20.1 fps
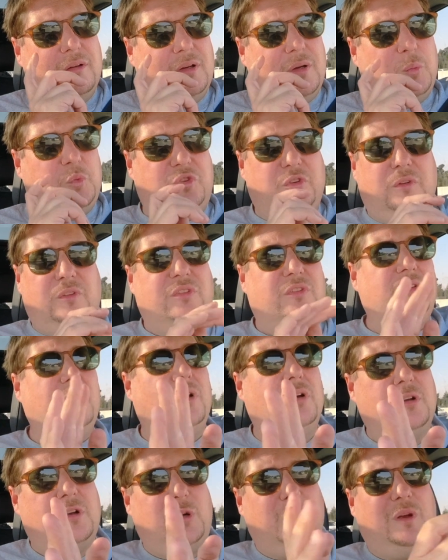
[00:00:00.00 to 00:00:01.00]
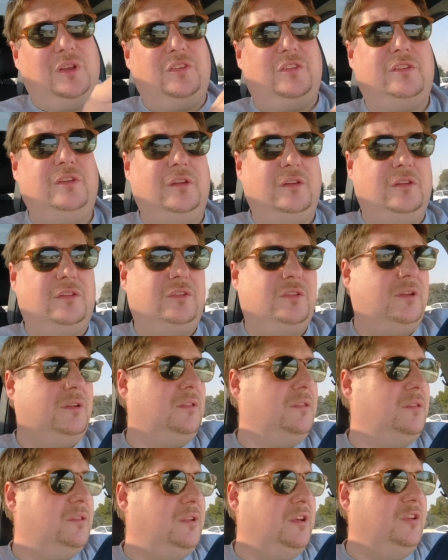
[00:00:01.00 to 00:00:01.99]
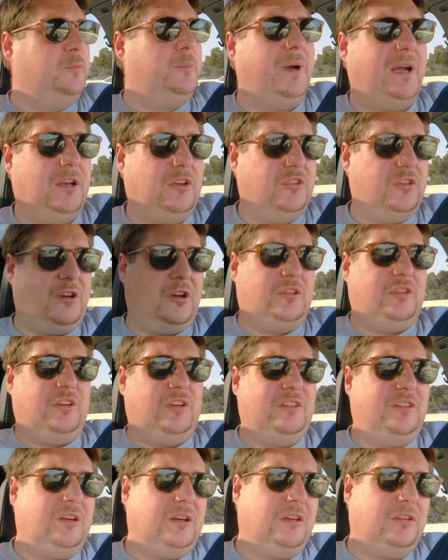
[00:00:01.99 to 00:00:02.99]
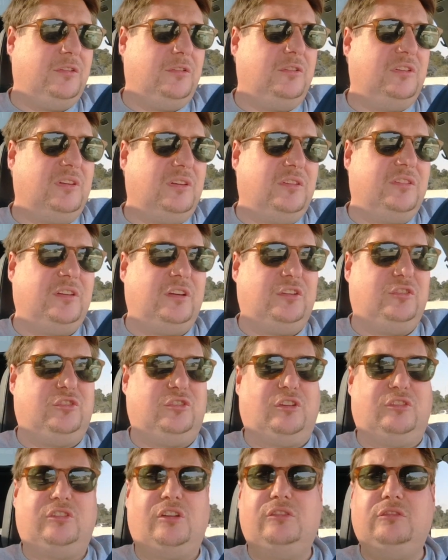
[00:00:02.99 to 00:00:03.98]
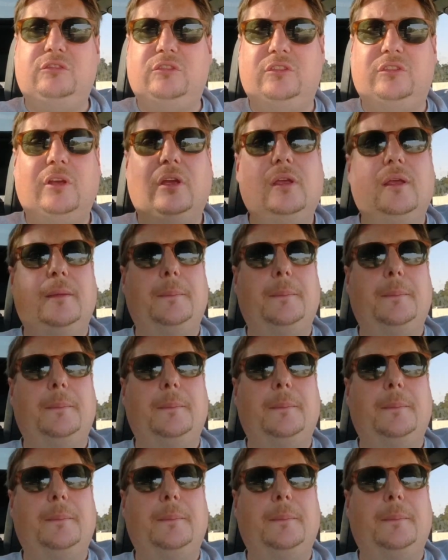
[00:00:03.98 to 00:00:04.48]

I'm sure it's not a coincidence that these bad charging sessions